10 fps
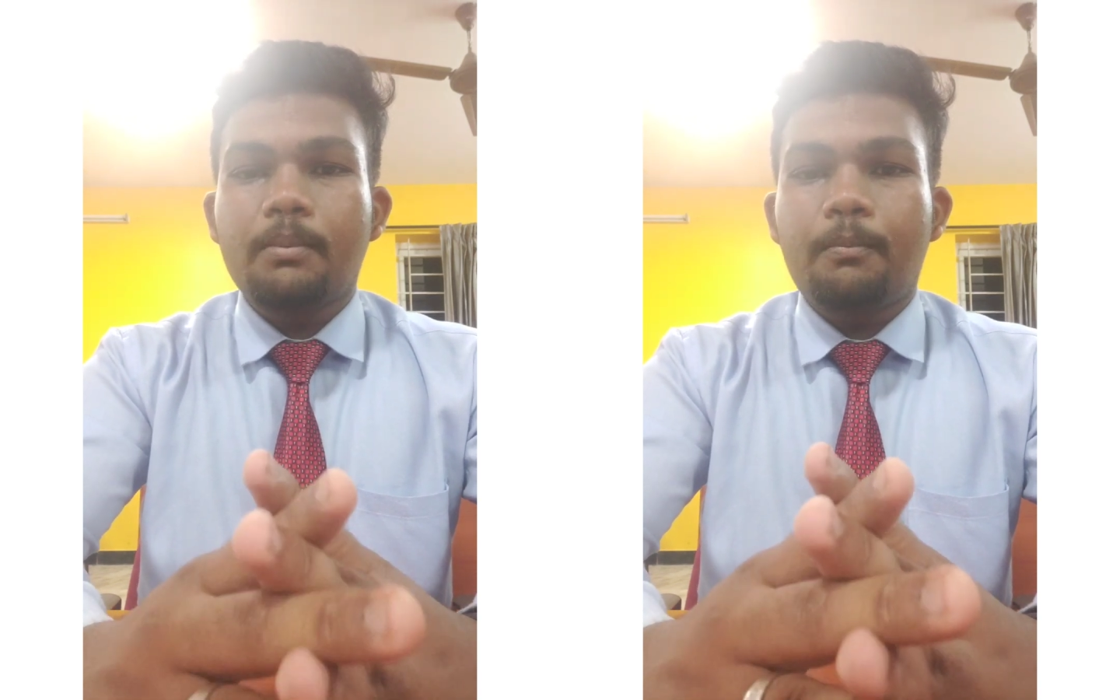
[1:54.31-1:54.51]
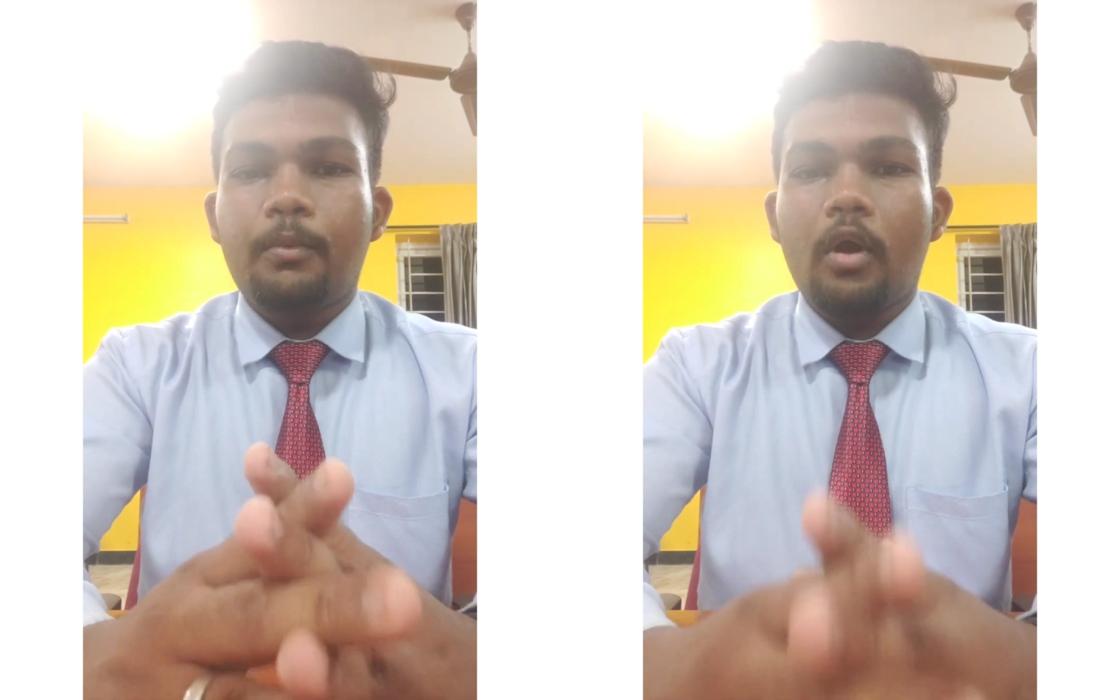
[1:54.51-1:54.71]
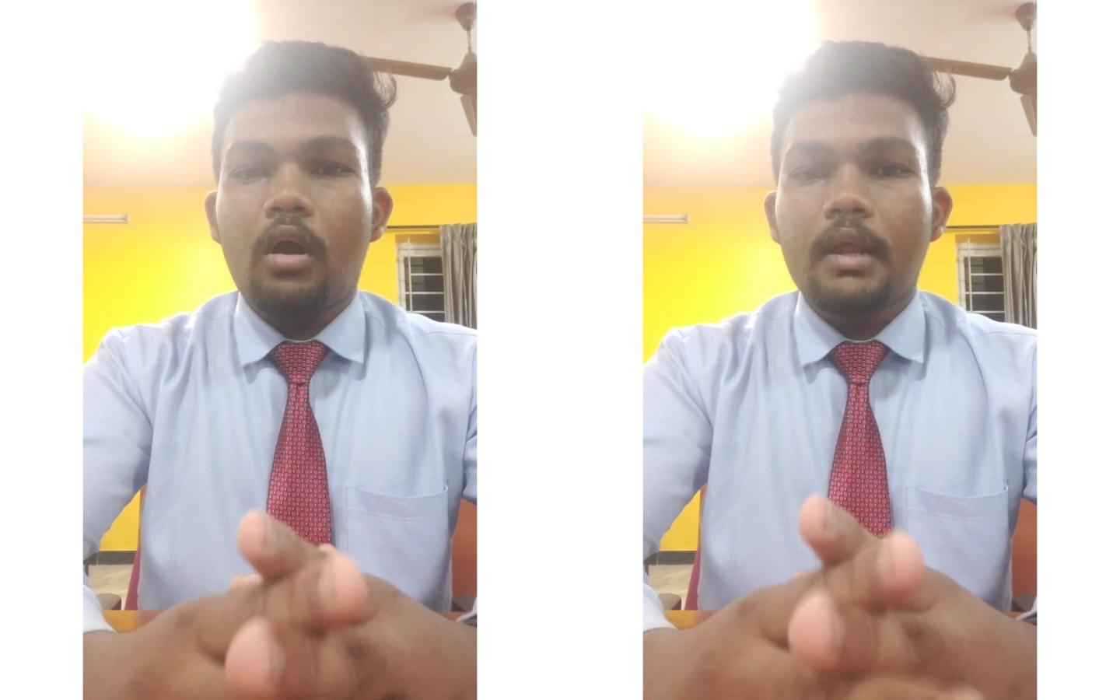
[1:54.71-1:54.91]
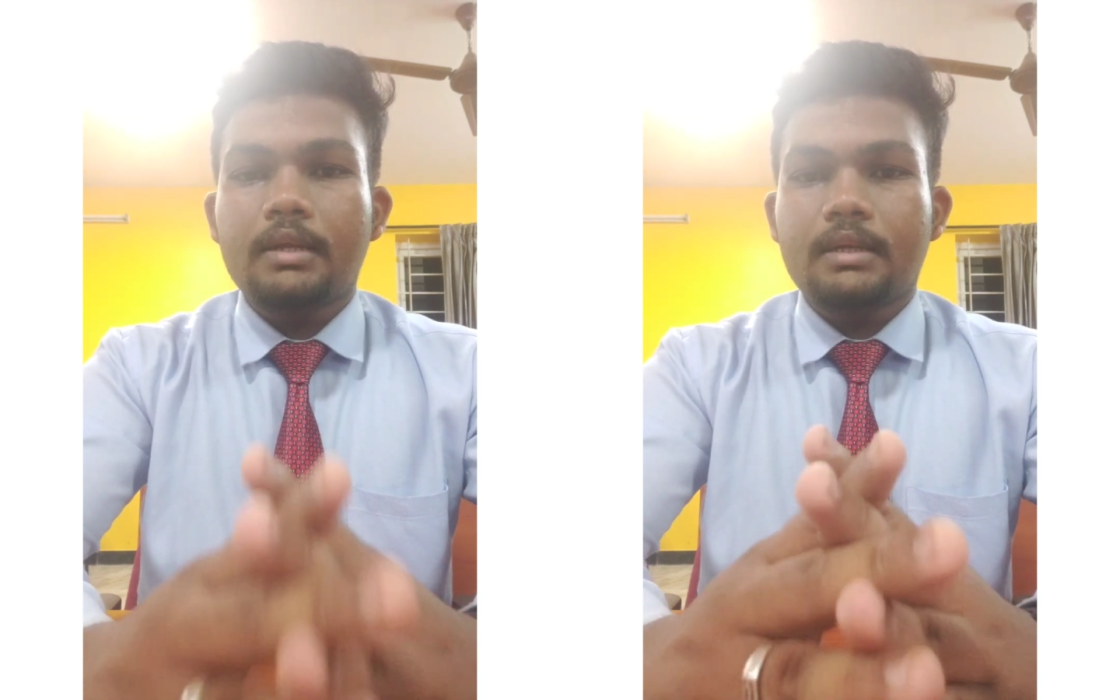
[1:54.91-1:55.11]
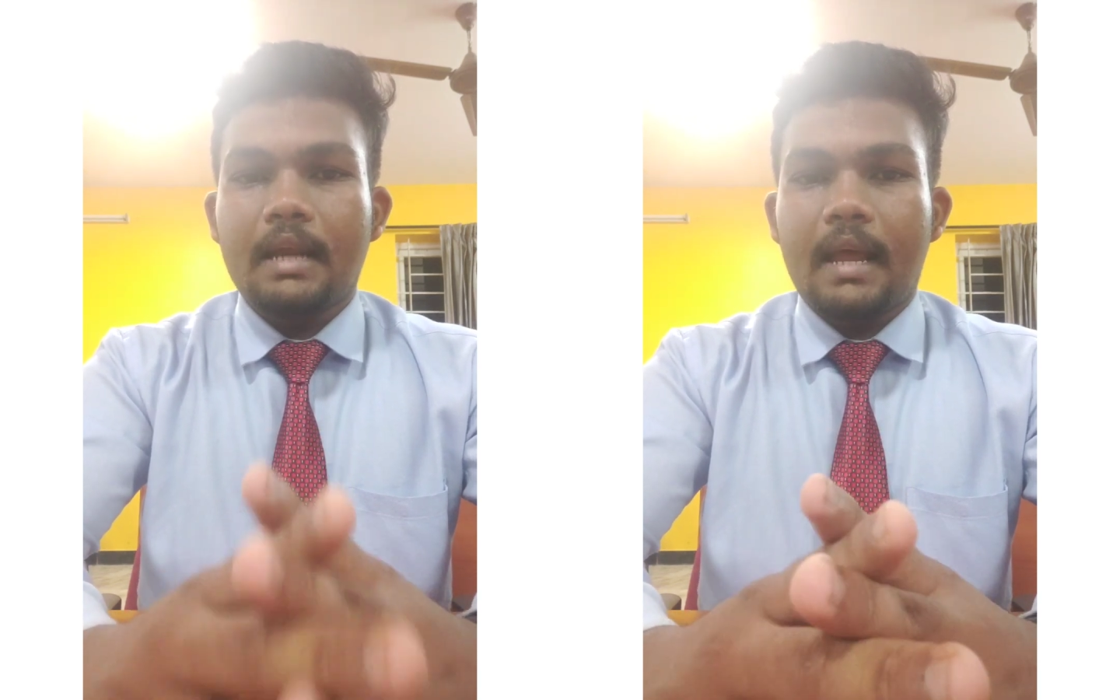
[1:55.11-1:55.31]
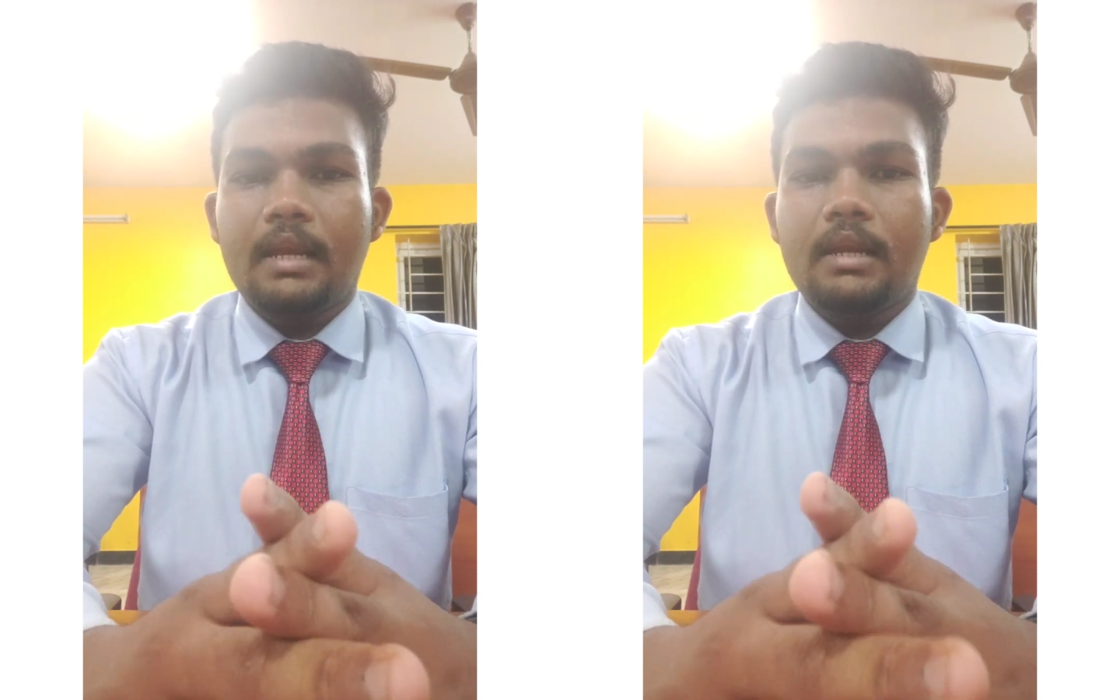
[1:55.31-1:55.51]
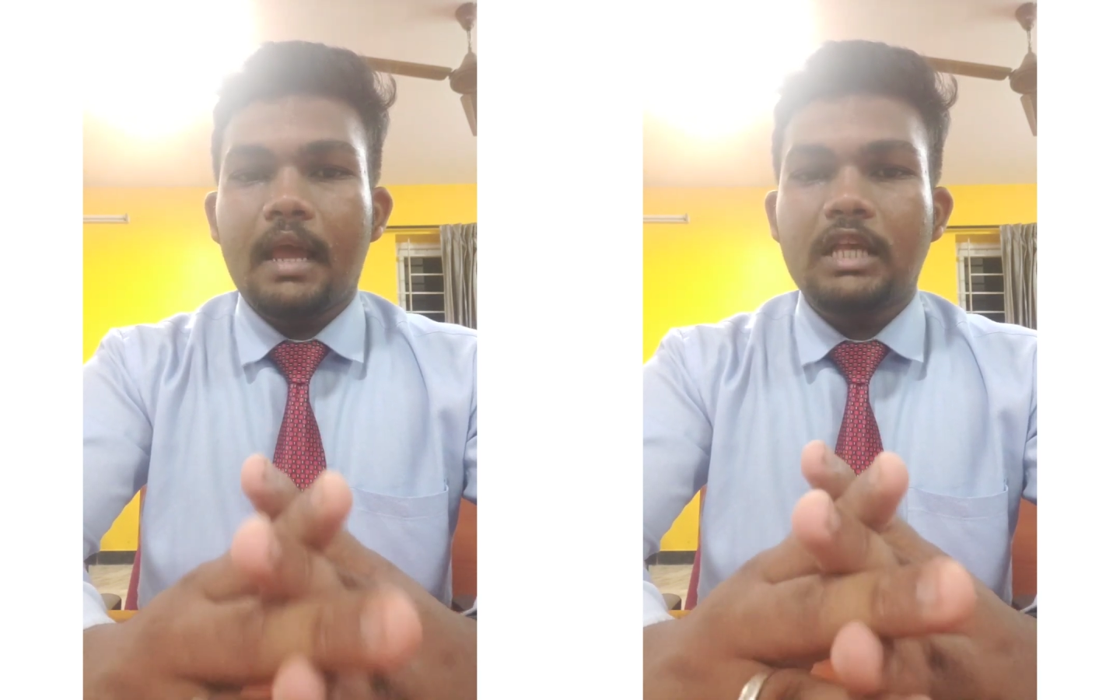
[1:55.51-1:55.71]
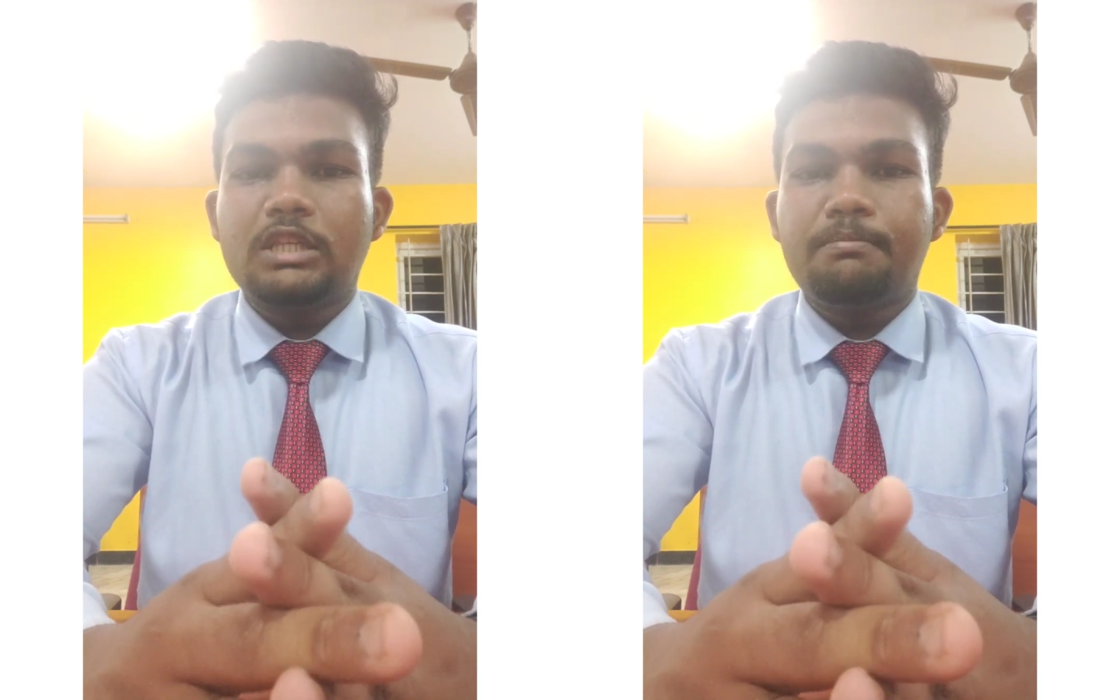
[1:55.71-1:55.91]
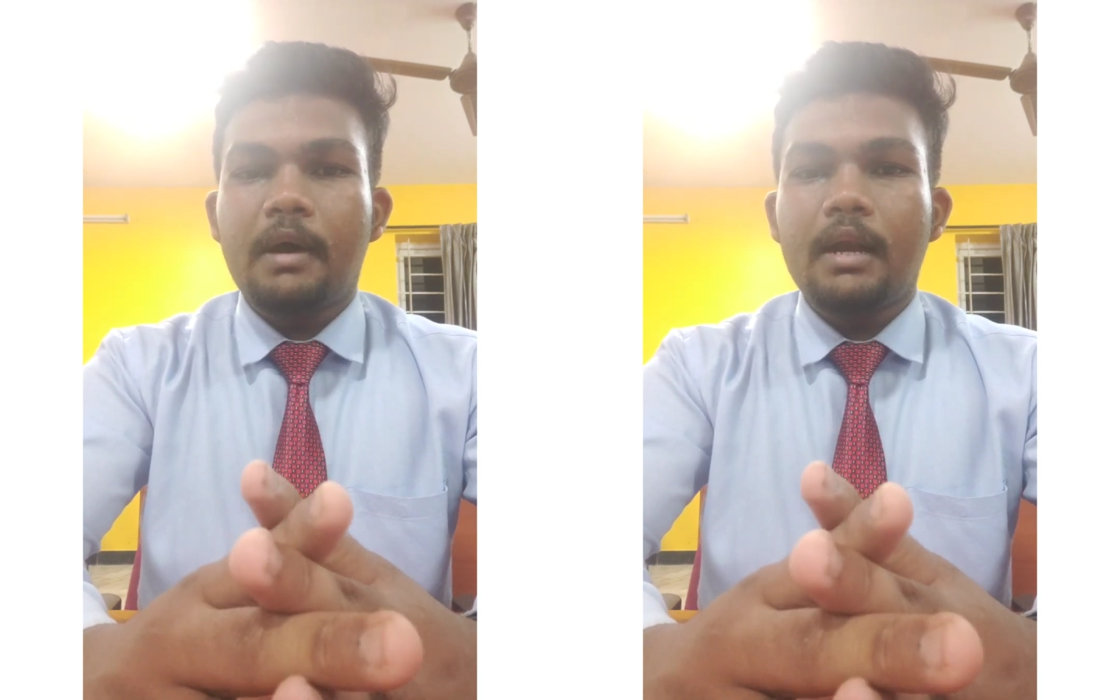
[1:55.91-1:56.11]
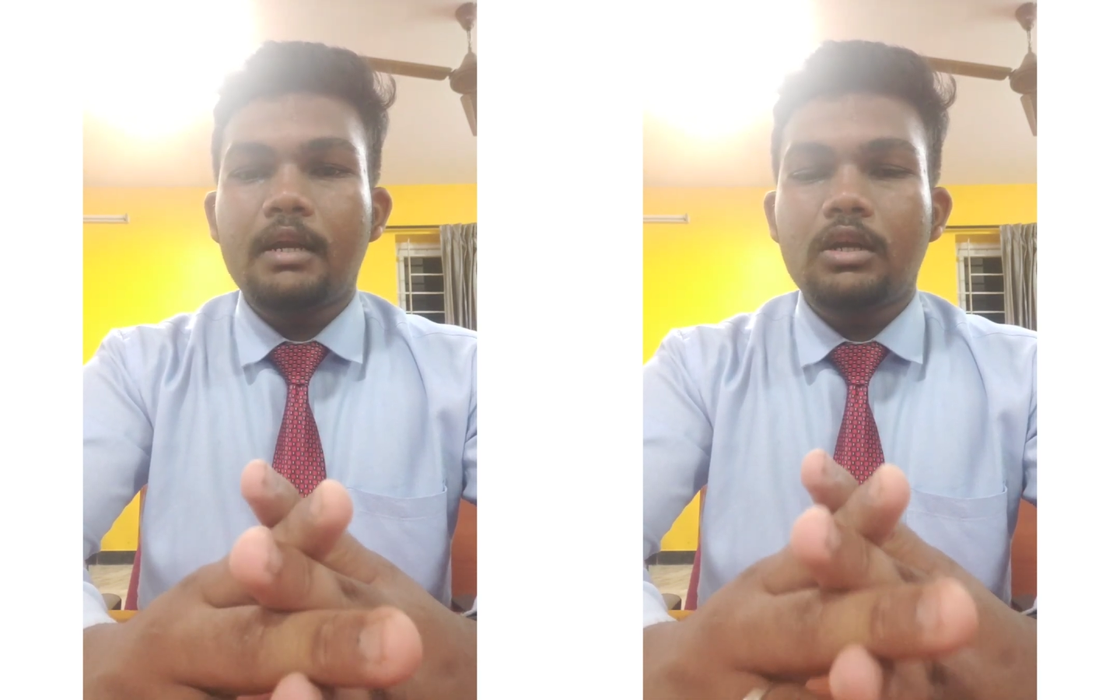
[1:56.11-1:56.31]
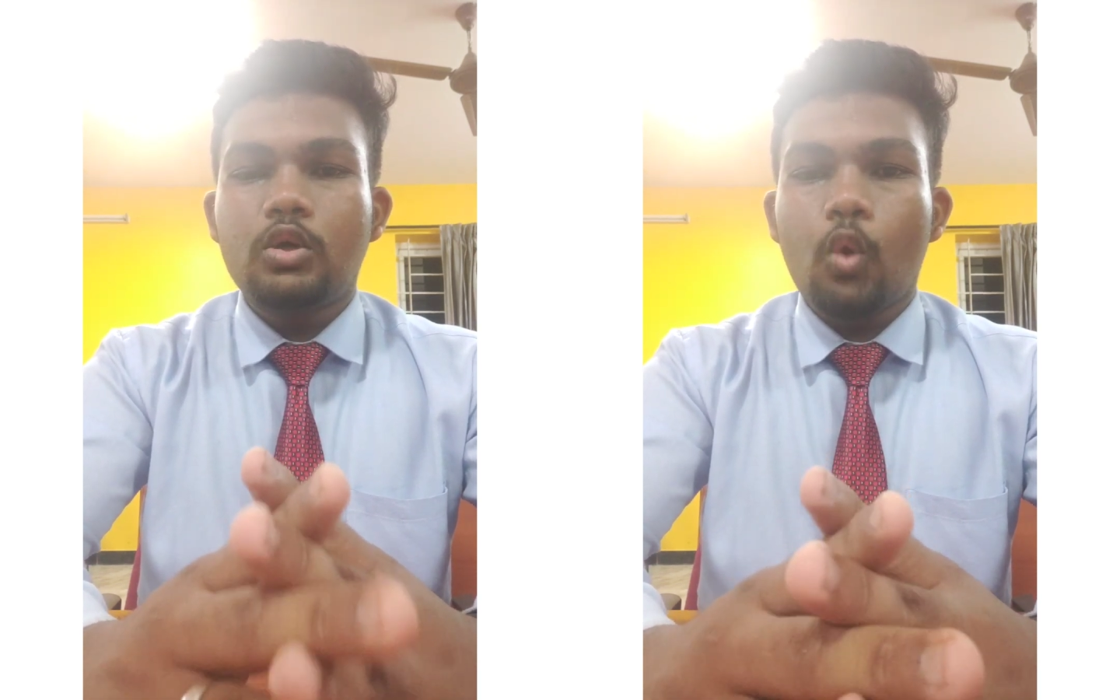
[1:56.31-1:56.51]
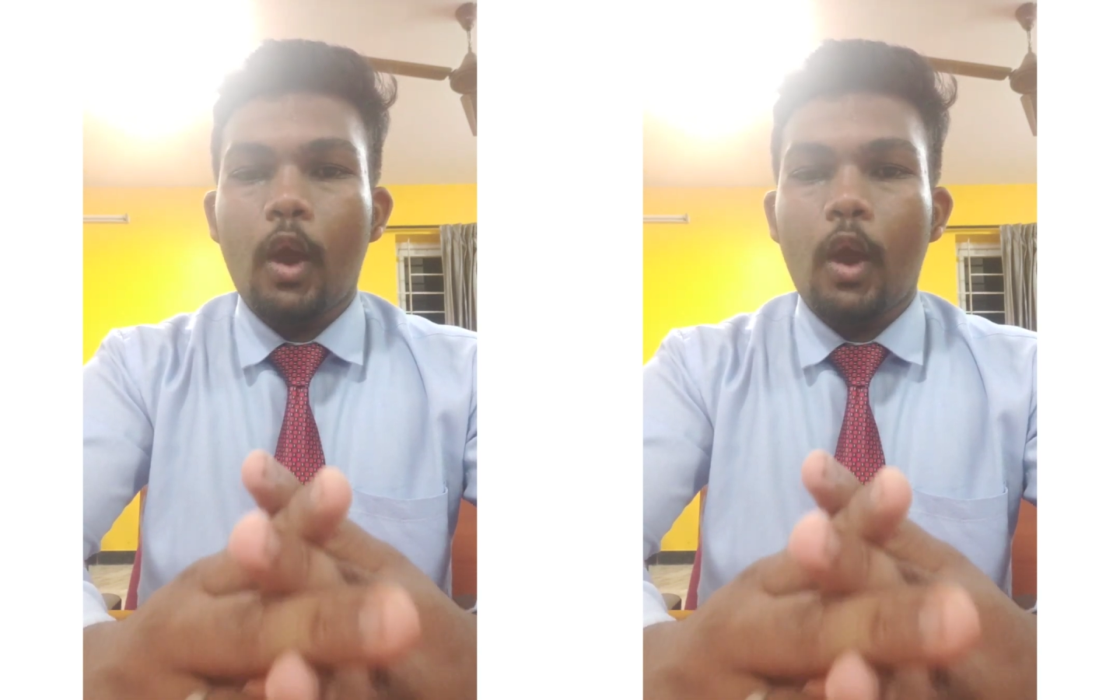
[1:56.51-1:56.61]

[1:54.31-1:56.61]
a product line expanded to